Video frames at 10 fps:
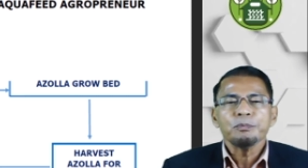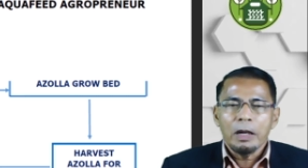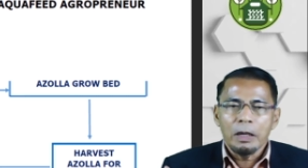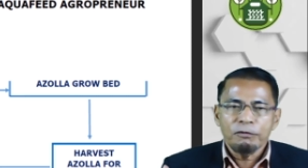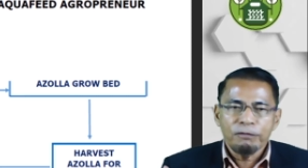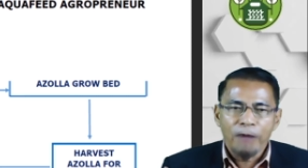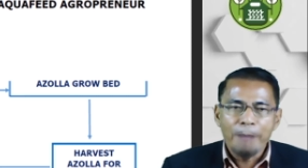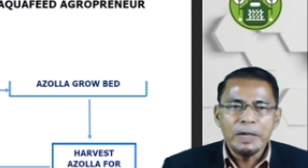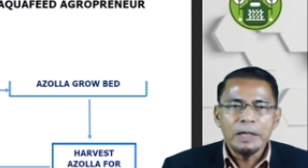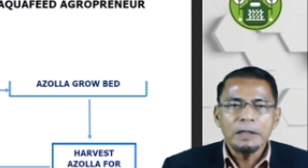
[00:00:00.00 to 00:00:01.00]
a
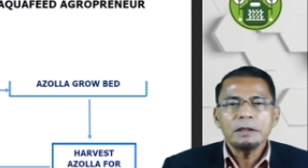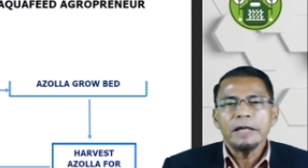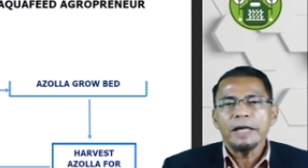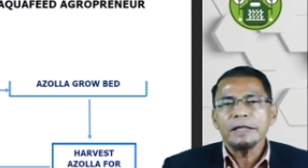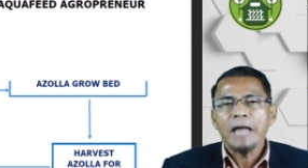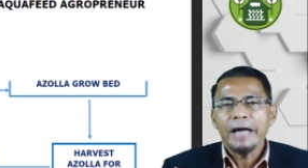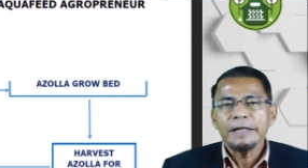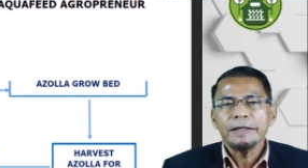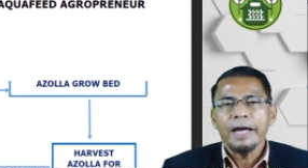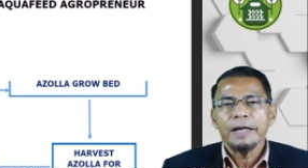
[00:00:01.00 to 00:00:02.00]
farmer that is
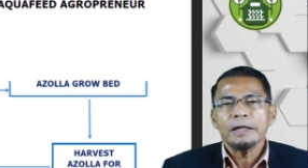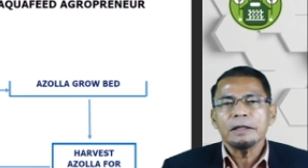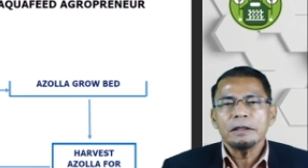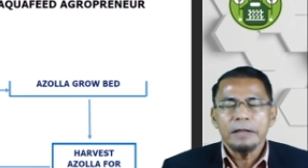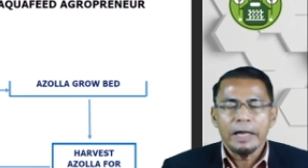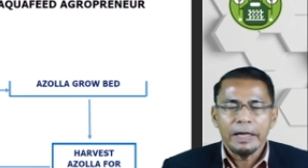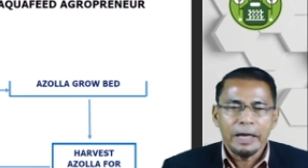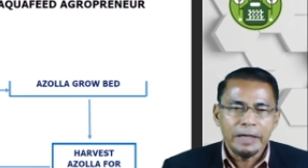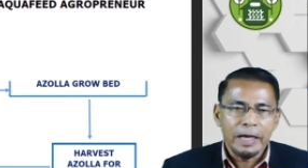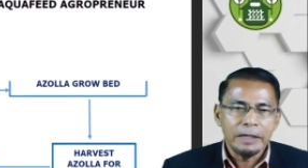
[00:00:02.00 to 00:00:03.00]
high-tech, that
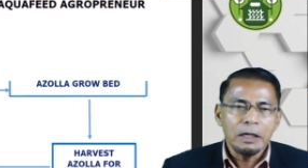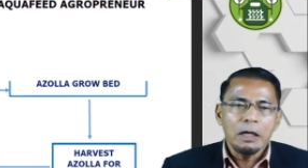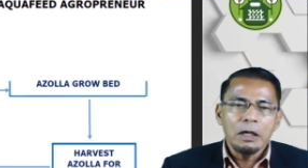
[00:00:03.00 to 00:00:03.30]
can then